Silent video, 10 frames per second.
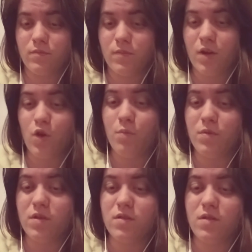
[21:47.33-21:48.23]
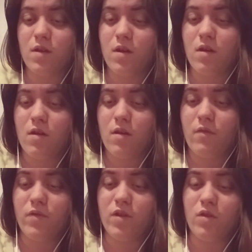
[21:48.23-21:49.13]
and I hope this
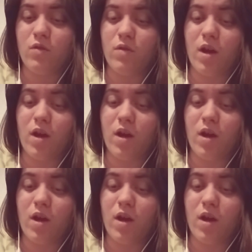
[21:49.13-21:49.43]
video